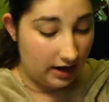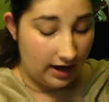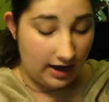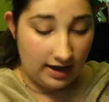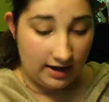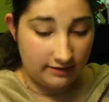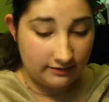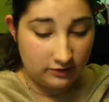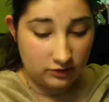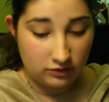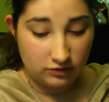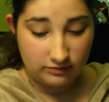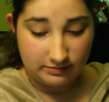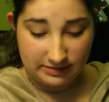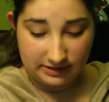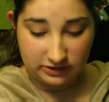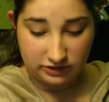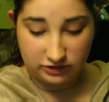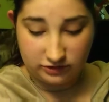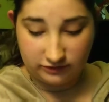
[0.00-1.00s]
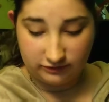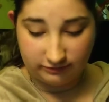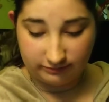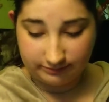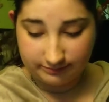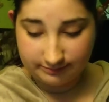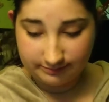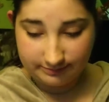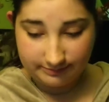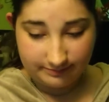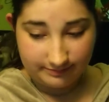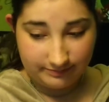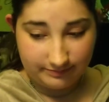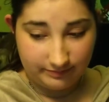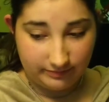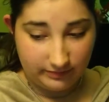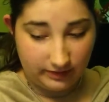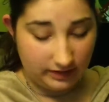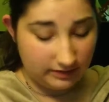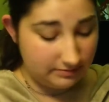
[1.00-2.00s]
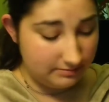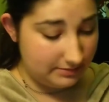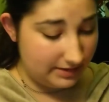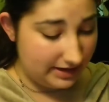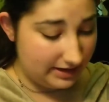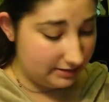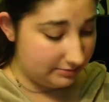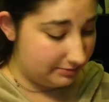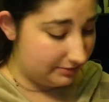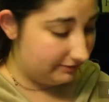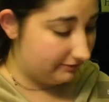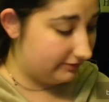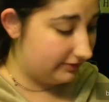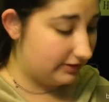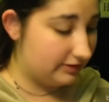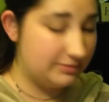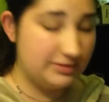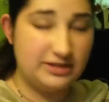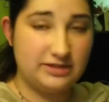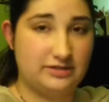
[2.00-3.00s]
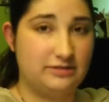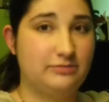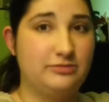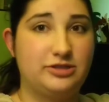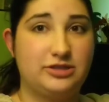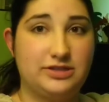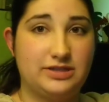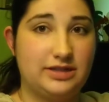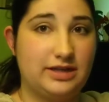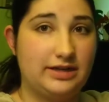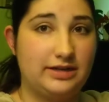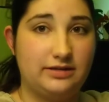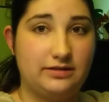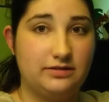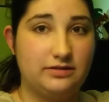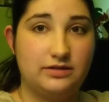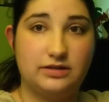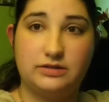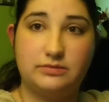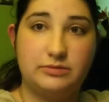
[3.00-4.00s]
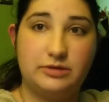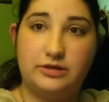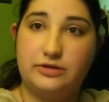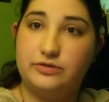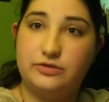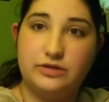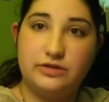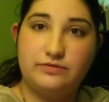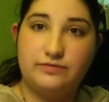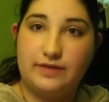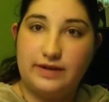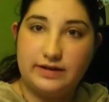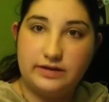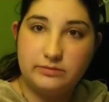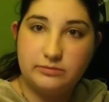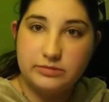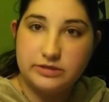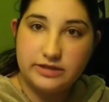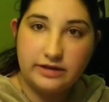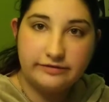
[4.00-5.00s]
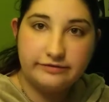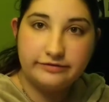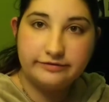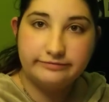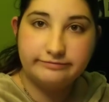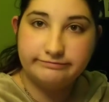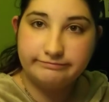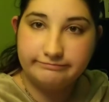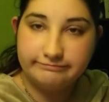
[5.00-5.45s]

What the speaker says: I have a whole mixture of makeup in front of me, so I'm just kind of going to be using random stuff.